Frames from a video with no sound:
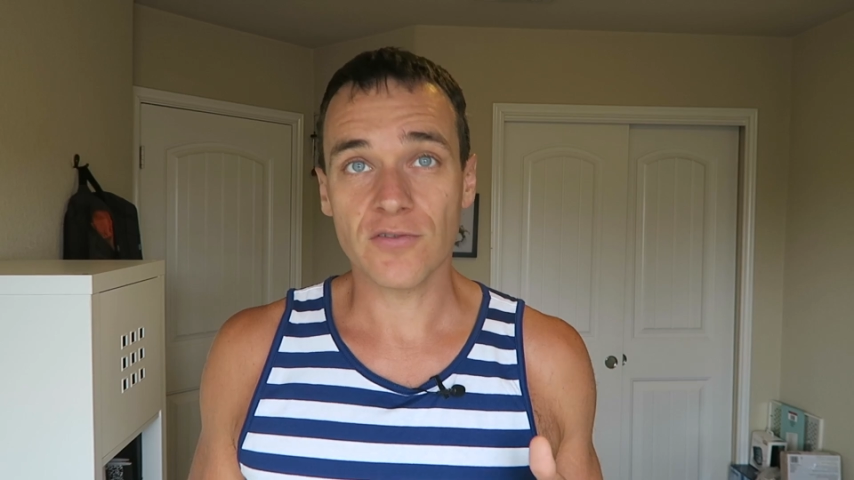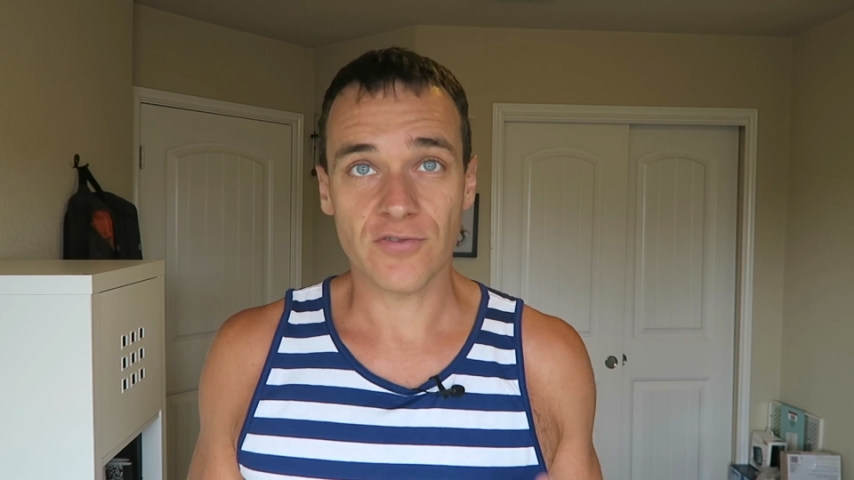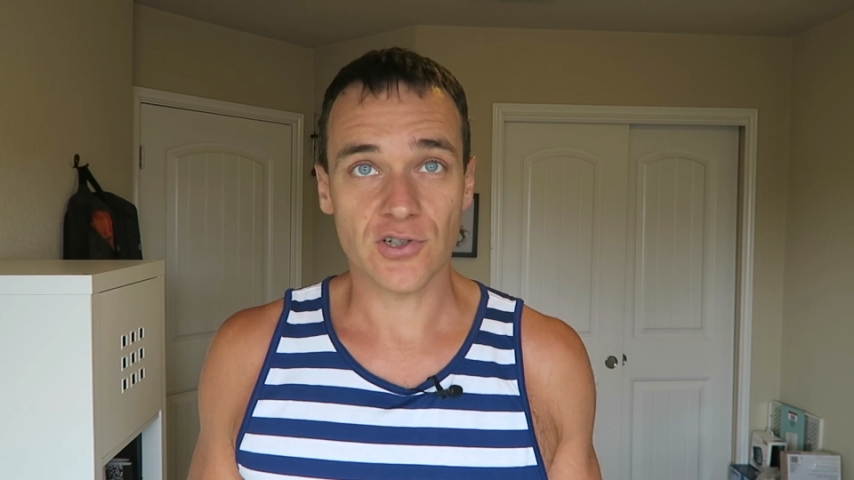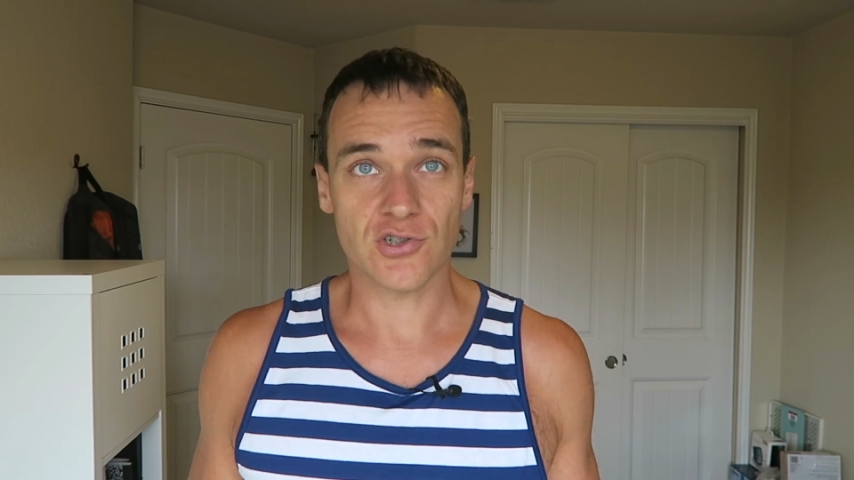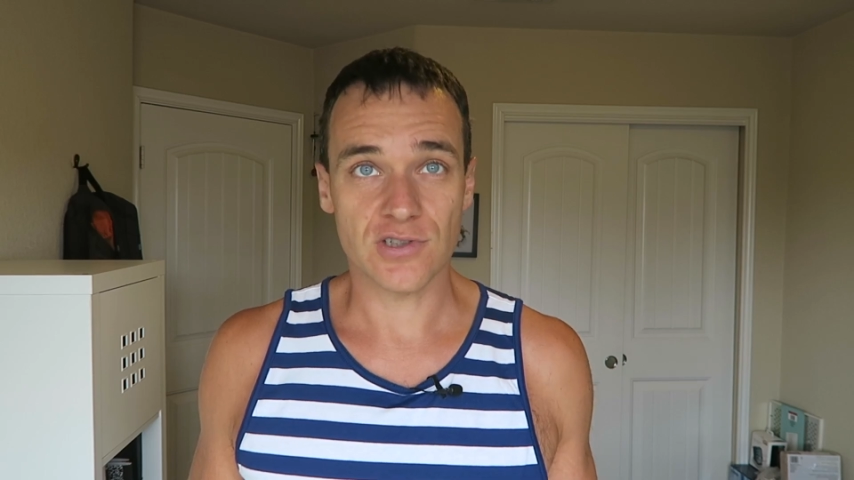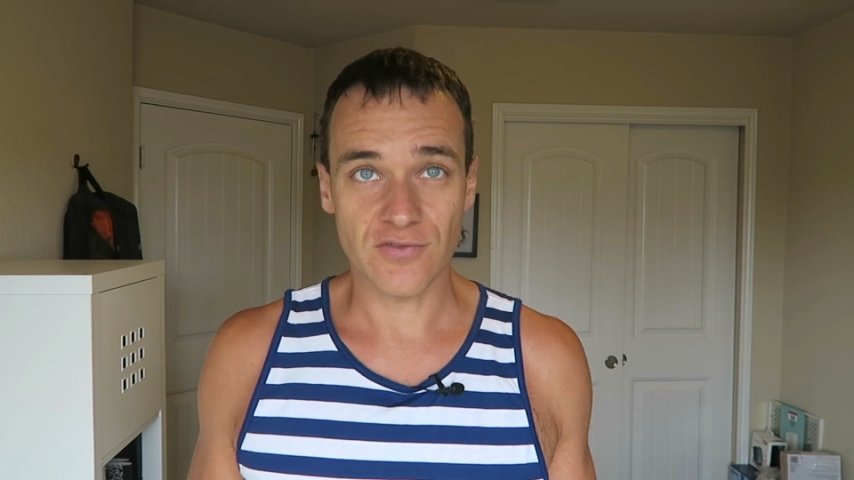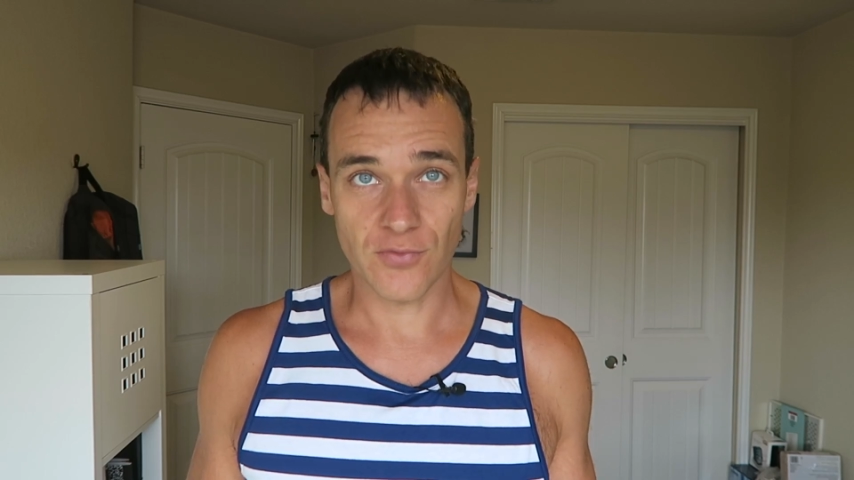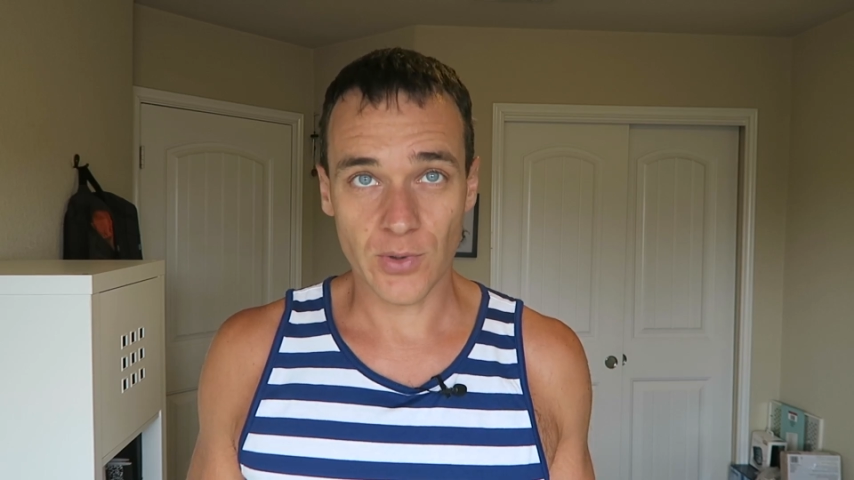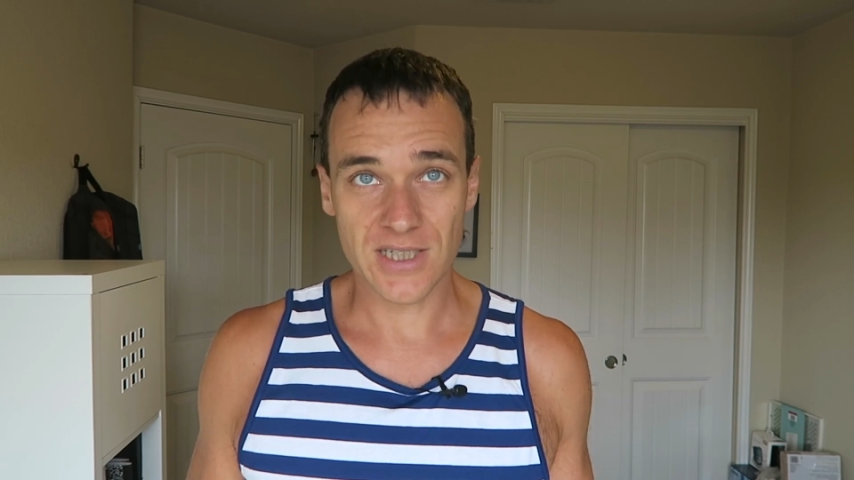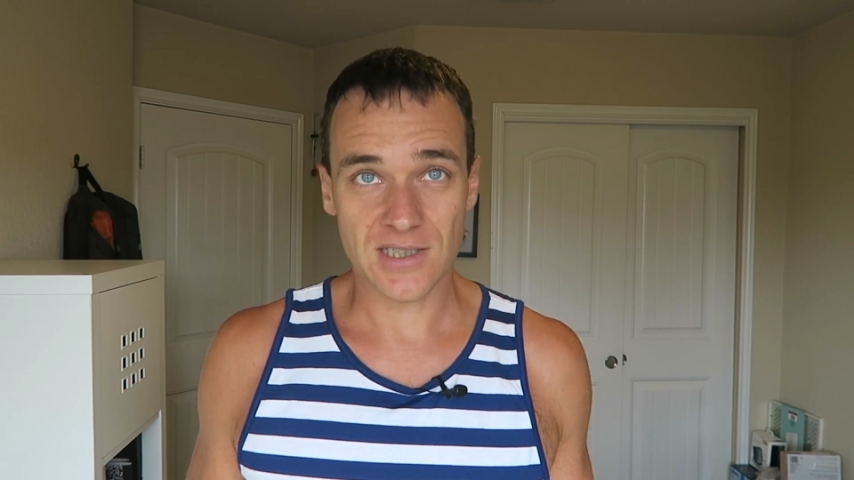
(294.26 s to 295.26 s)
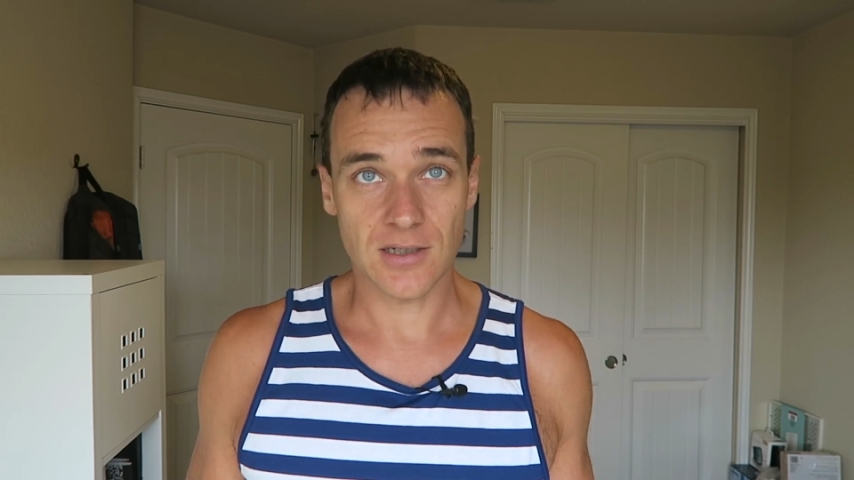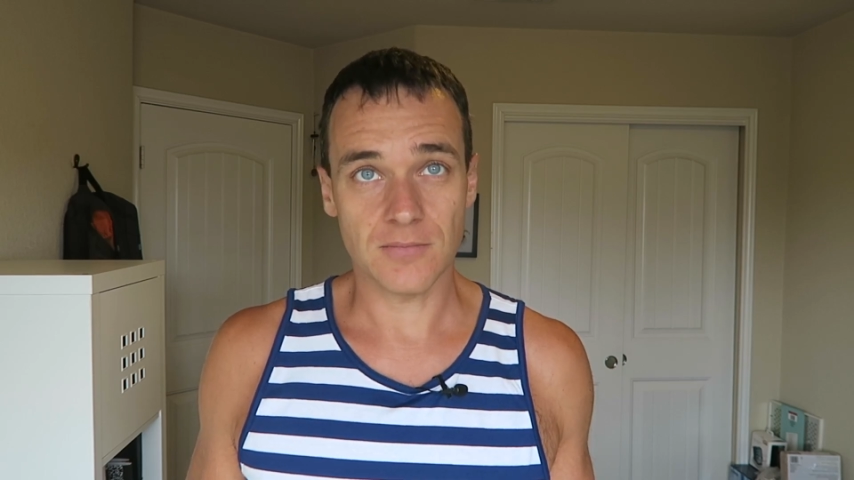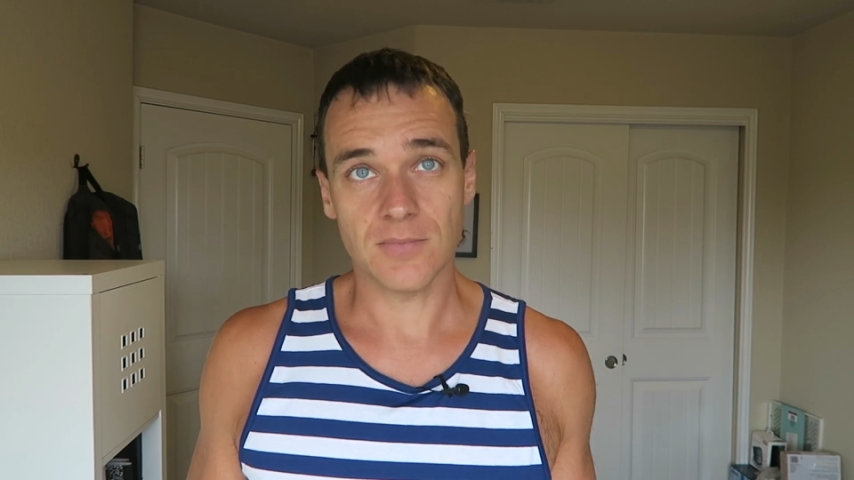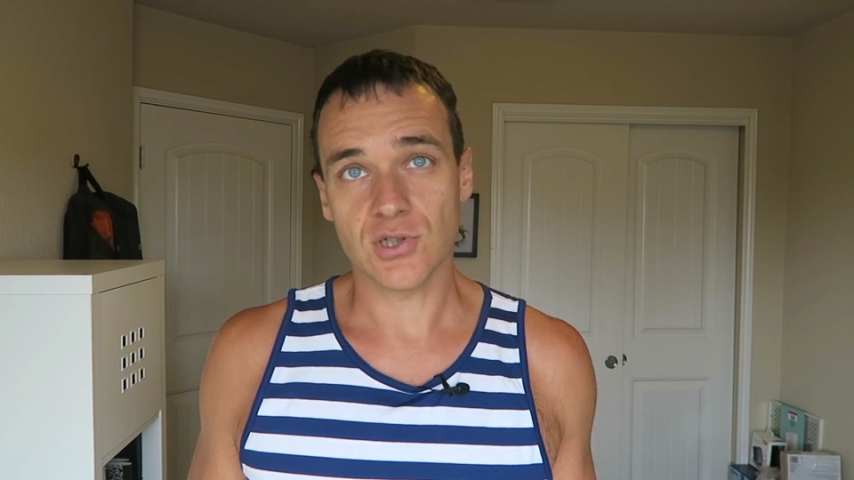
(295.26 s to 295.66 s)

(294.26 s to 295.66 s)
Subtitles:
virtues of wisdom,